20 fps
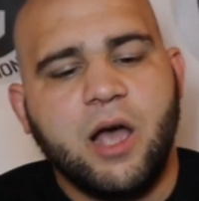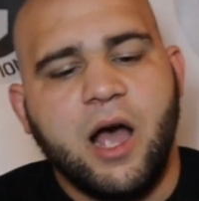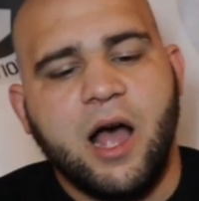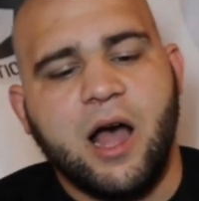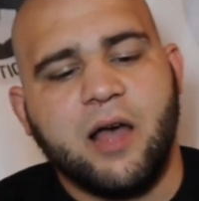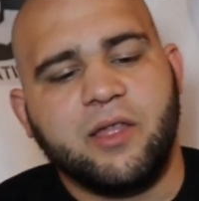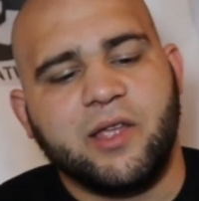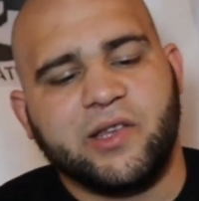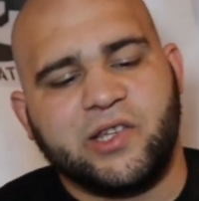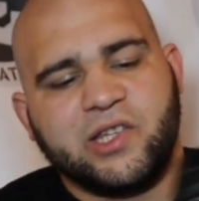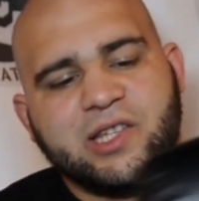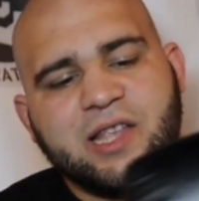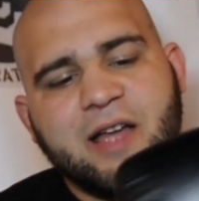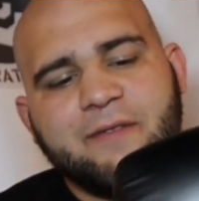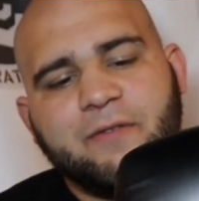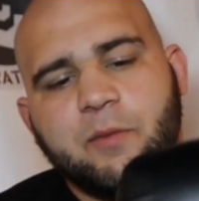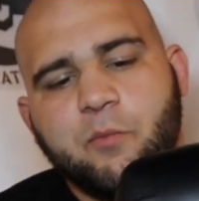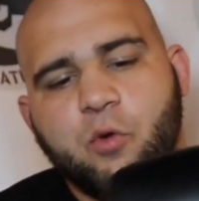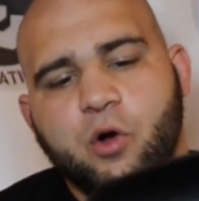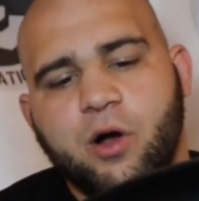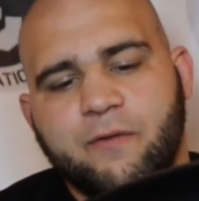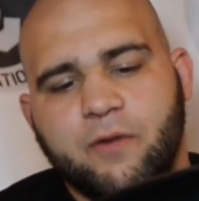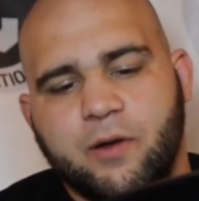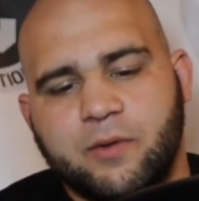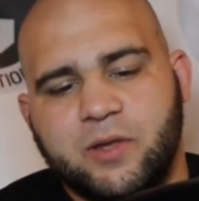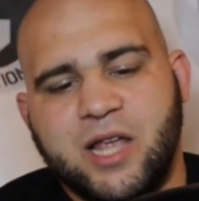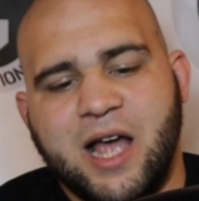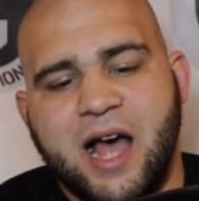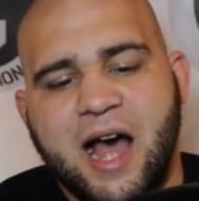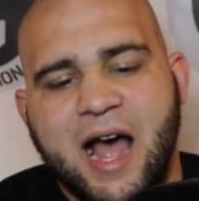Uh, this is definitely more of
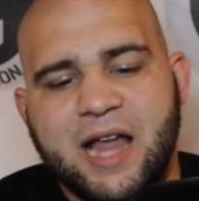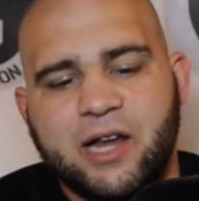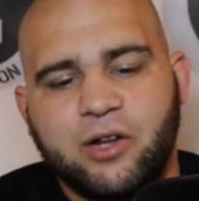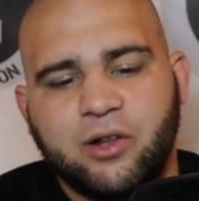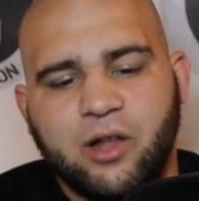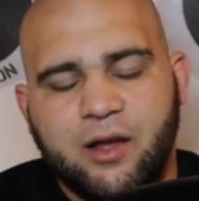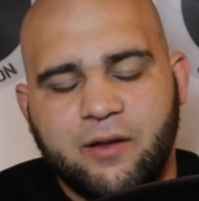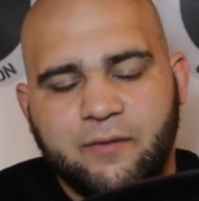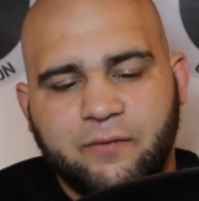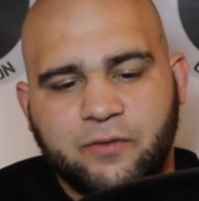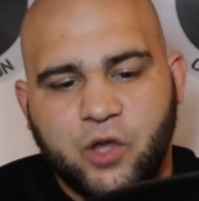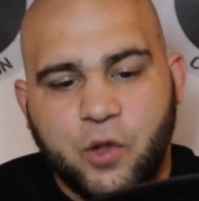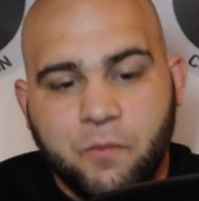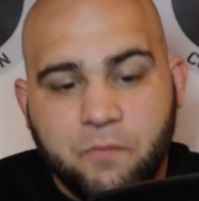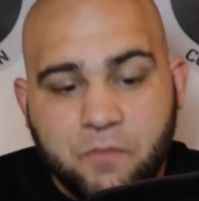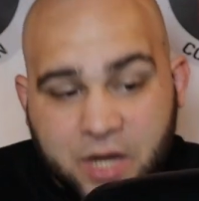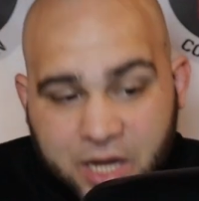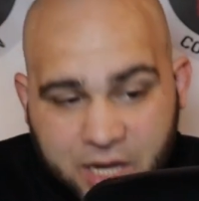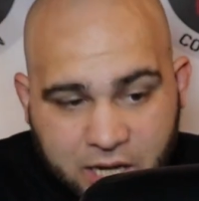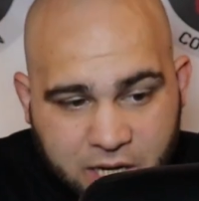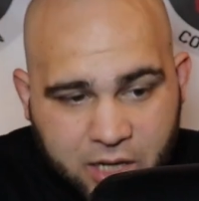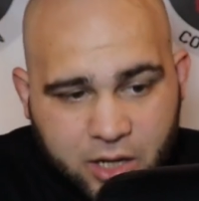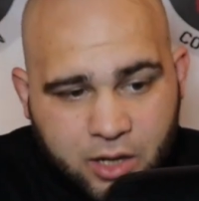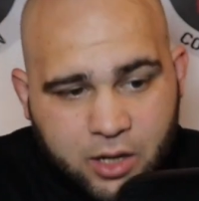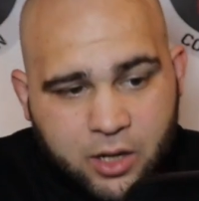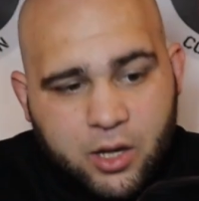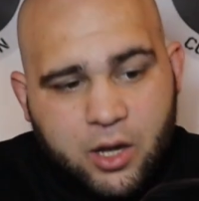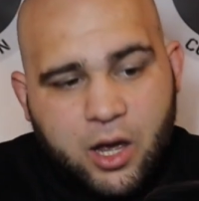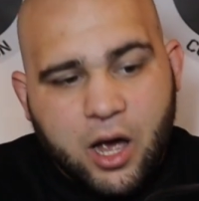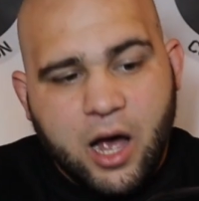a tie glove to me,
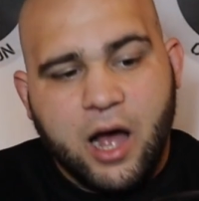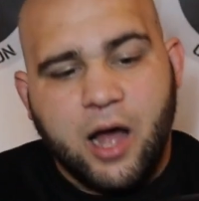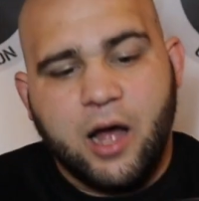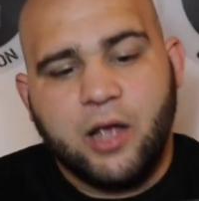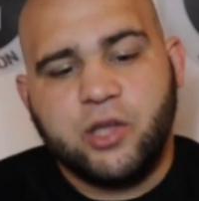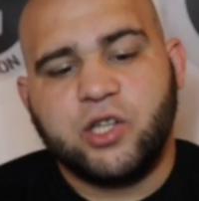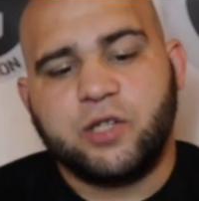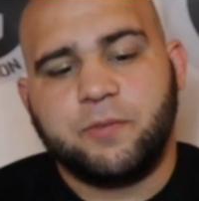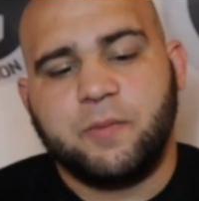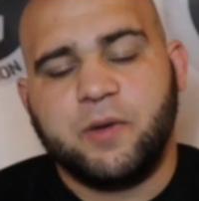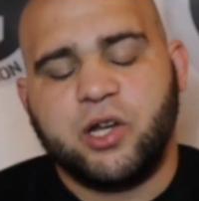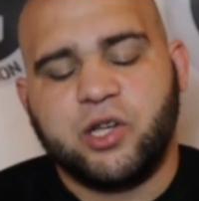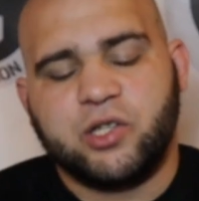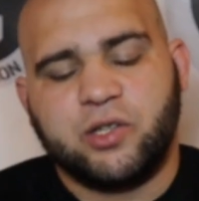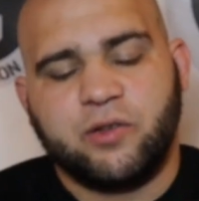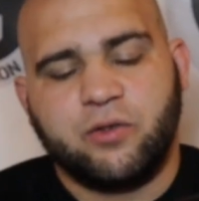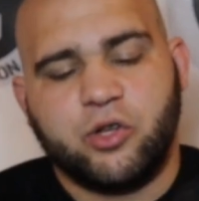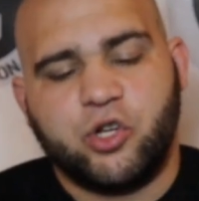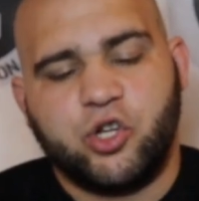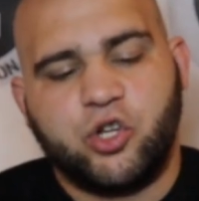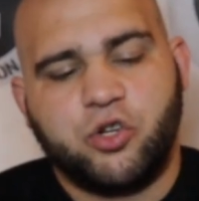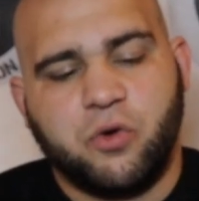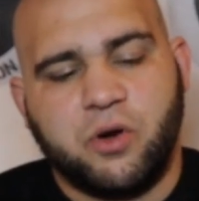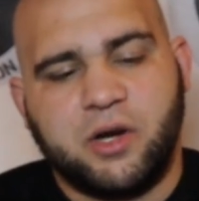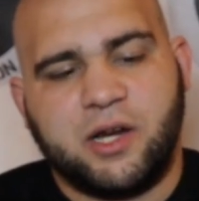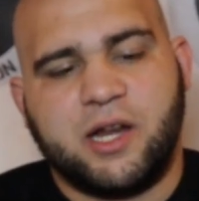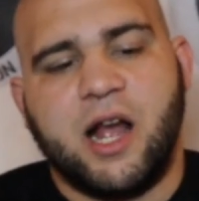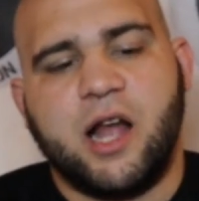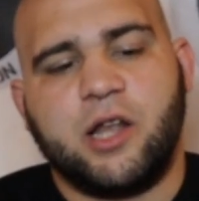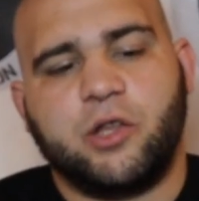uh, just because of the
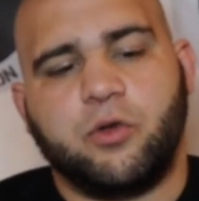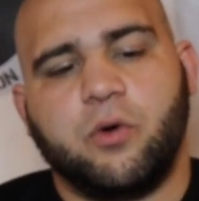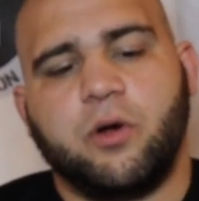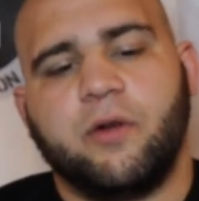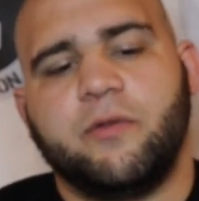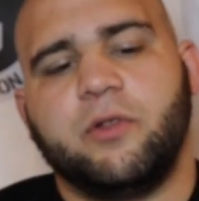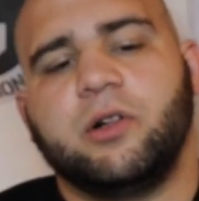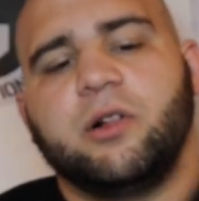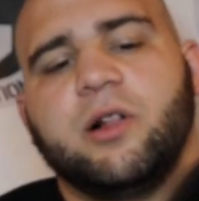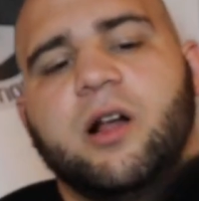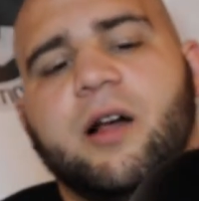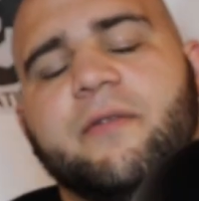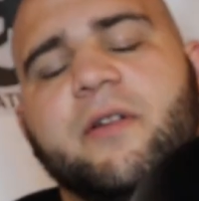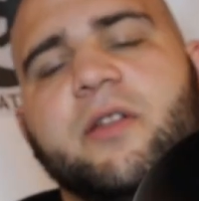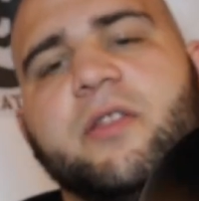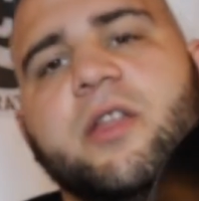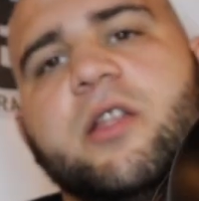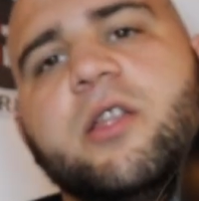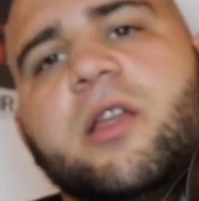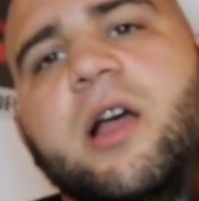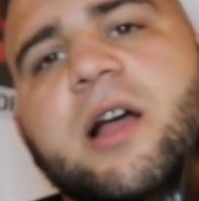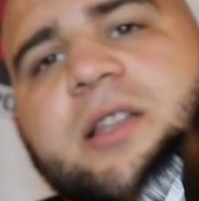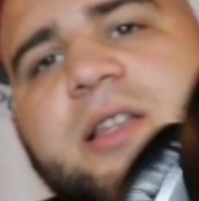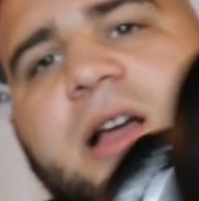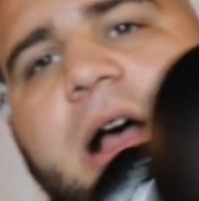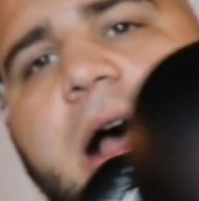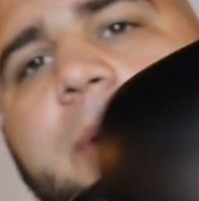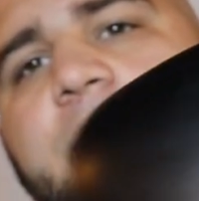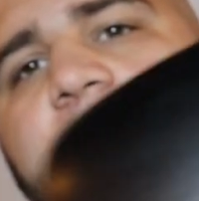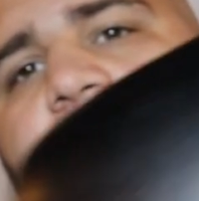short contour of the glove. And then on
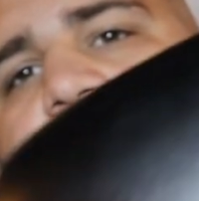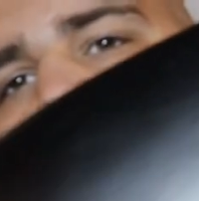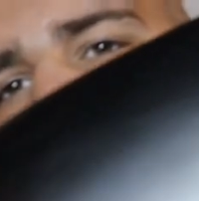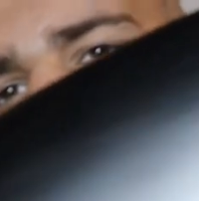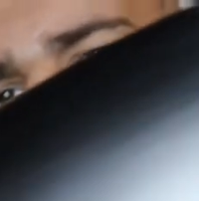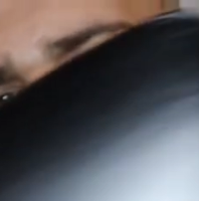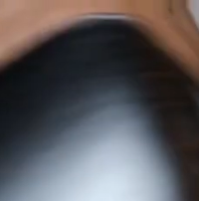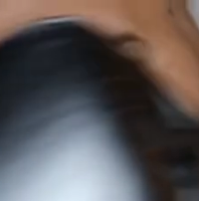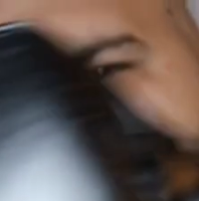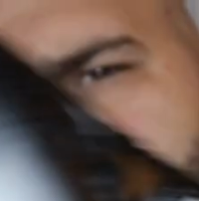top of it, when you